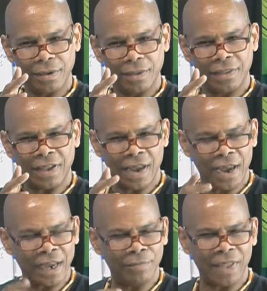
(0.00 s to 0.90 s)
that
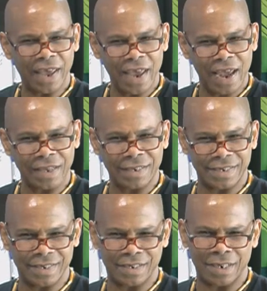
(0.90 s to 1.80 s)
I am the
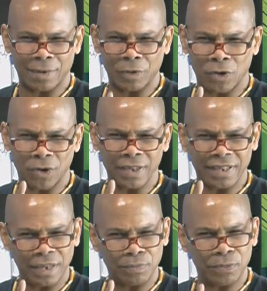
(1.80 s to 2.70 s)
axis and I'm going
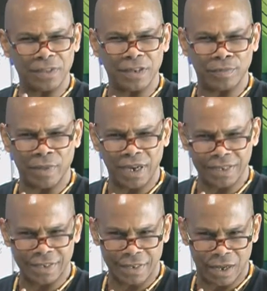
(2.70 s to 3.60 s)
deep within
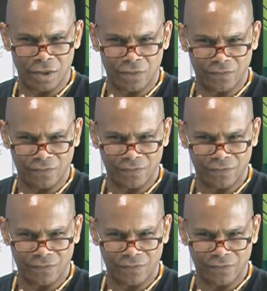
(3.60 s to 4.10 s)
myself.